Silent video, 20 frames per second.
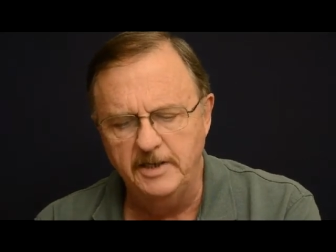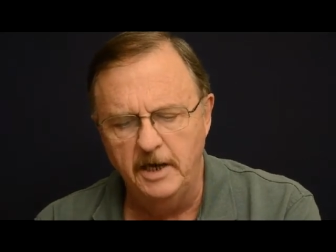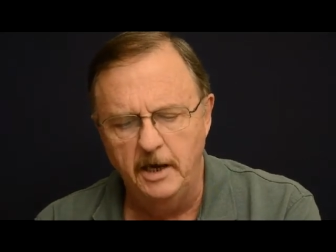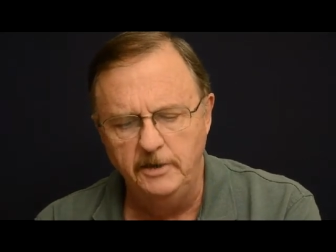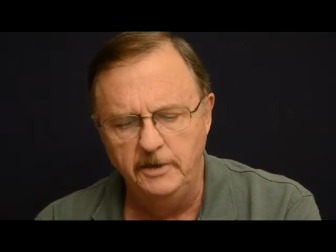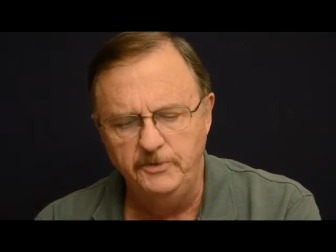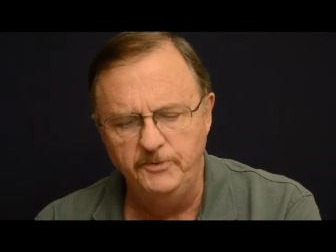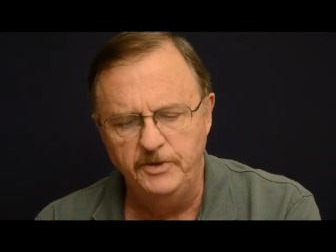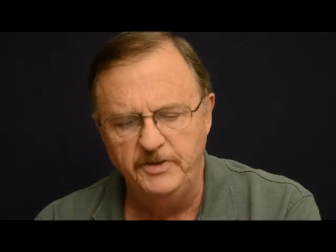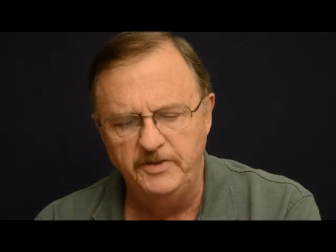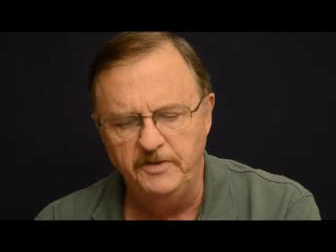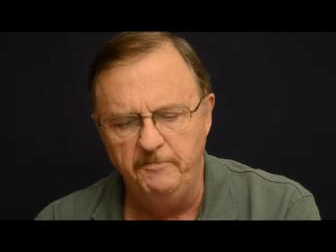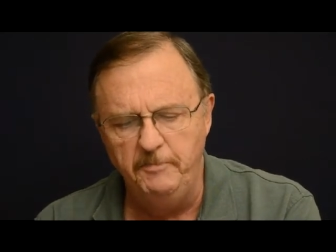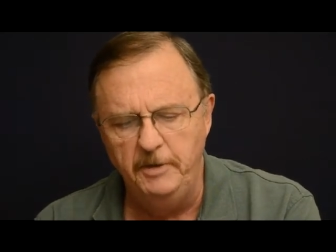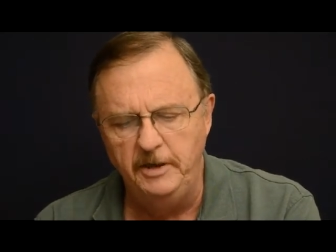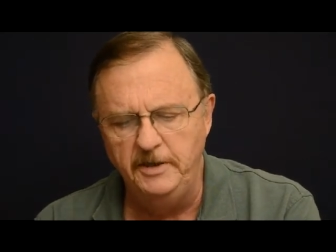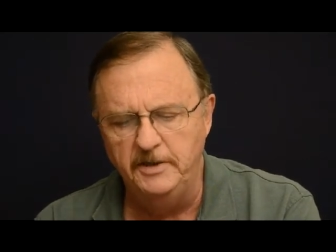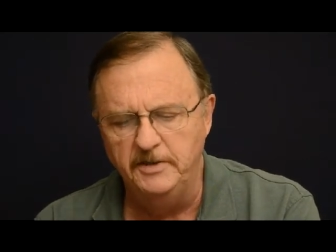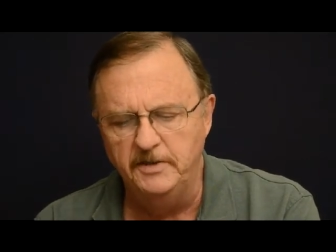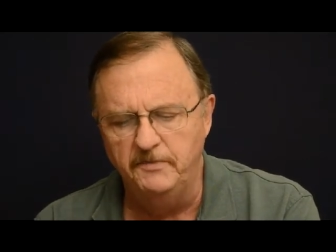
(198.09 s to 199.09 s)
hundreds of
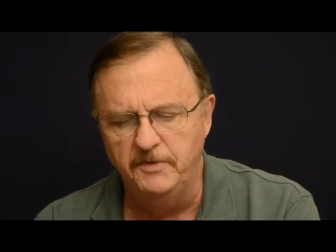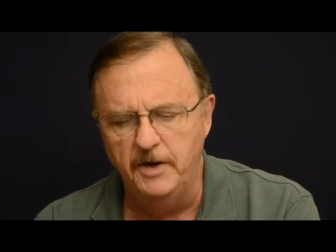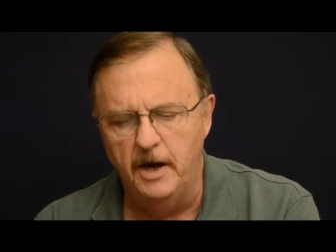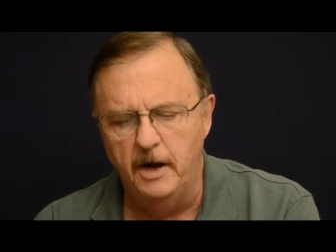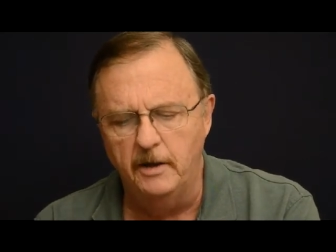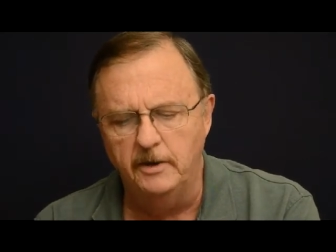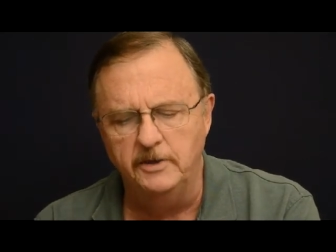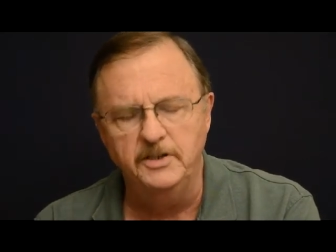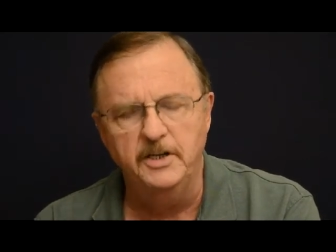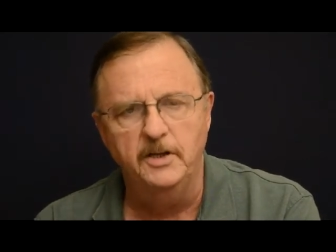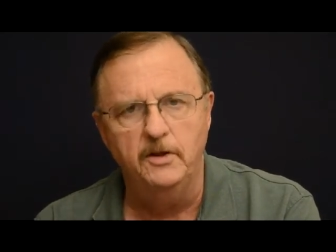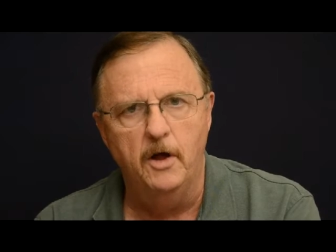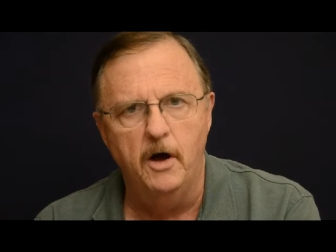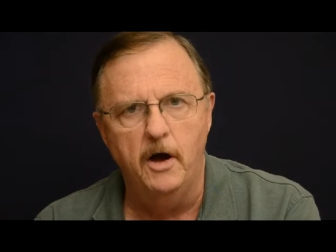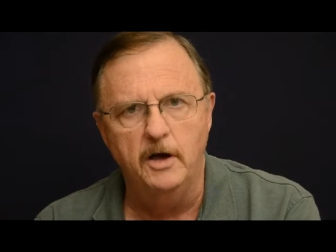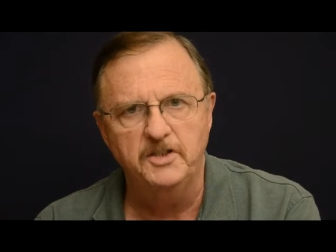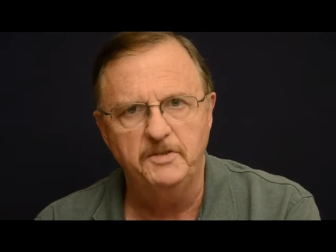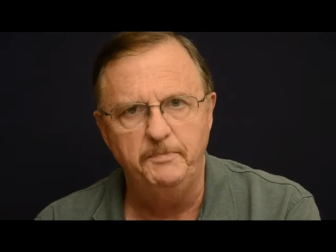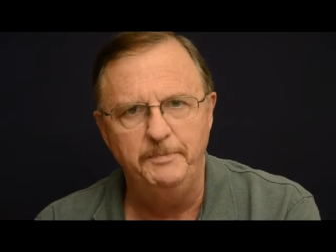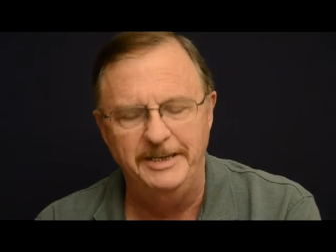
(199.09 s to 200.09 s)
millions of dollars in
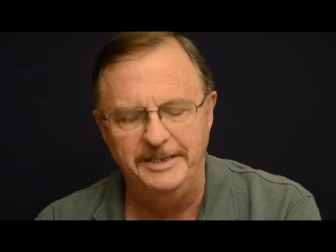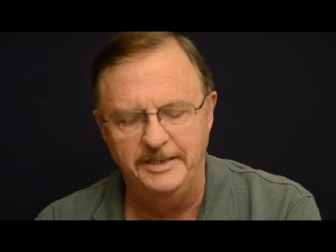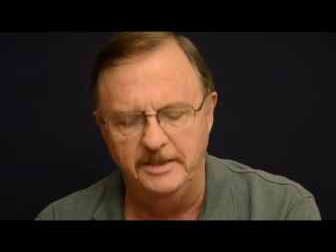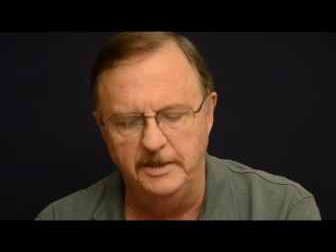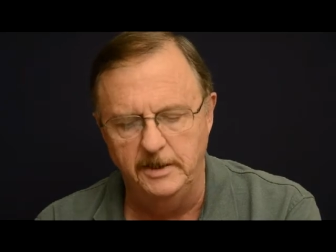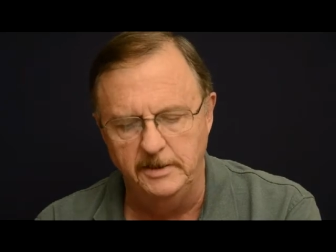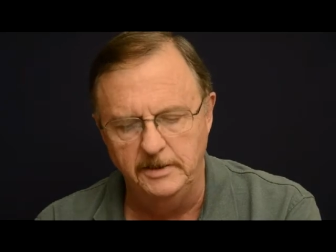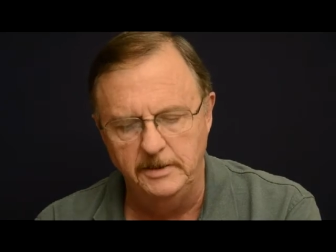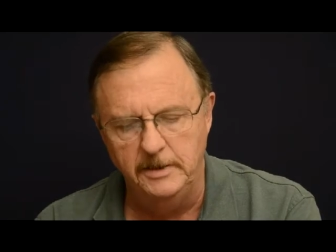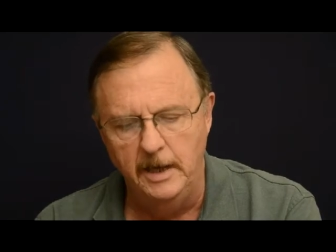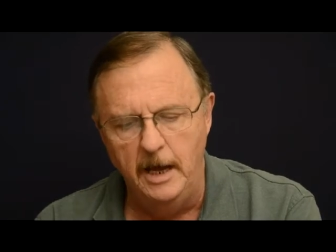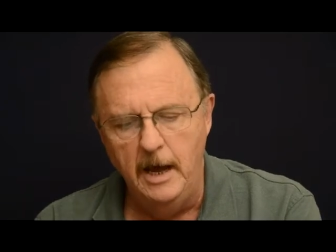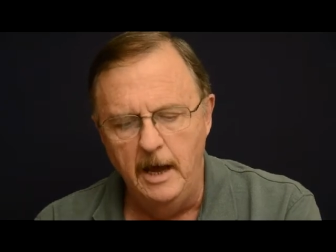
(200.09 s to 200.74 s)
lost business.